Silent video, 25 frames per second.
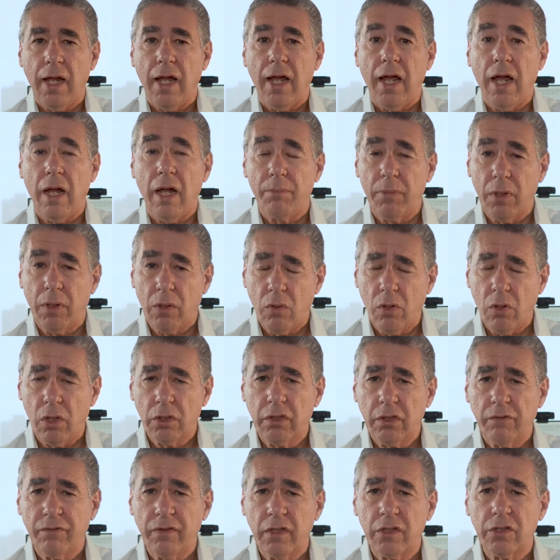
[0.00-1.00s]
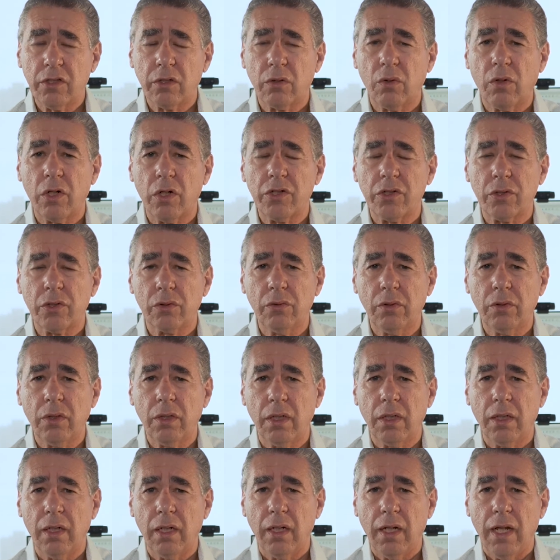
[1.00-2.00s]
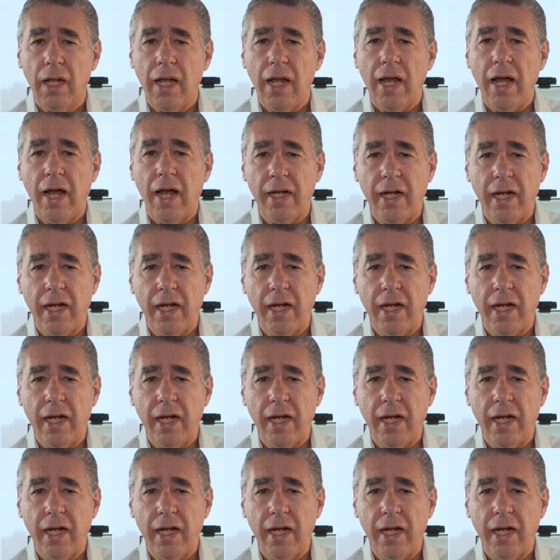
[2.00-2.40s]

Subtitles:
And because of this lawsuit and